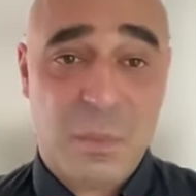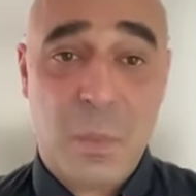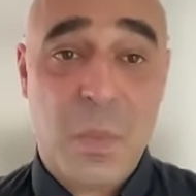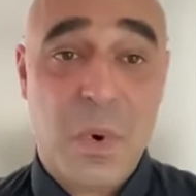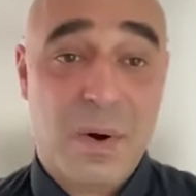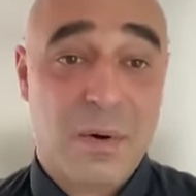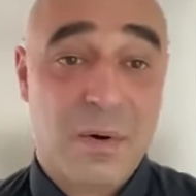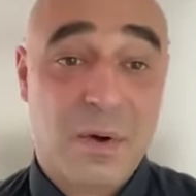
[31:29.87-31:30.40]

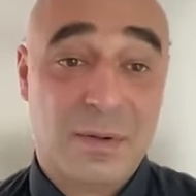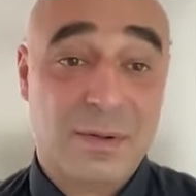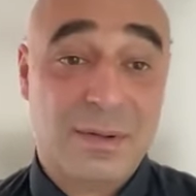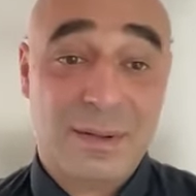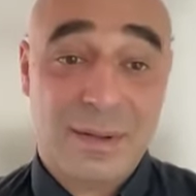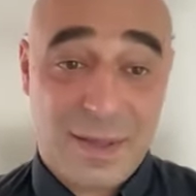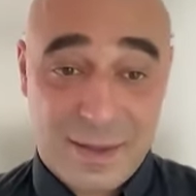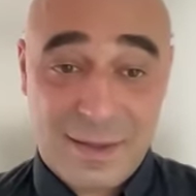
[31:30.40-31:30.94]
We're not
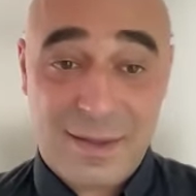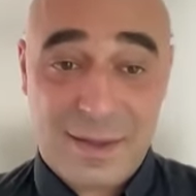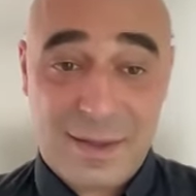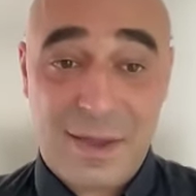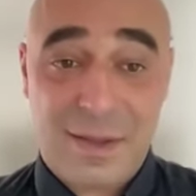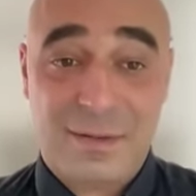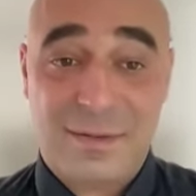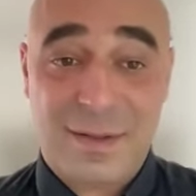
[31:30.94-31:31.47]
lacking
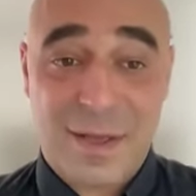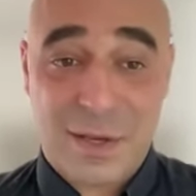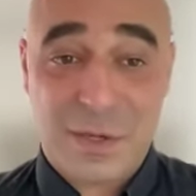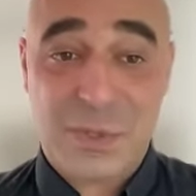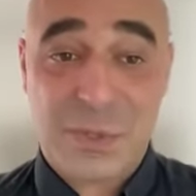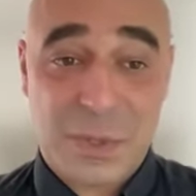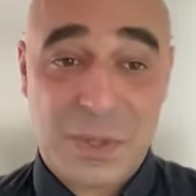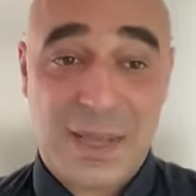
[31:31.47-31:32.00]
it,
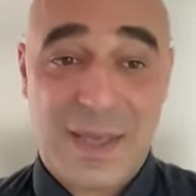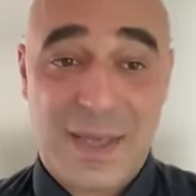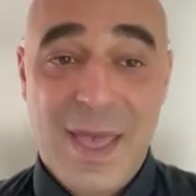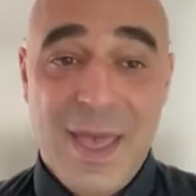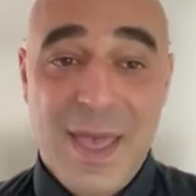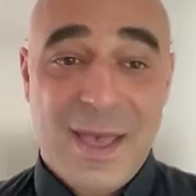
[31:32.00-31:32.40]
actually.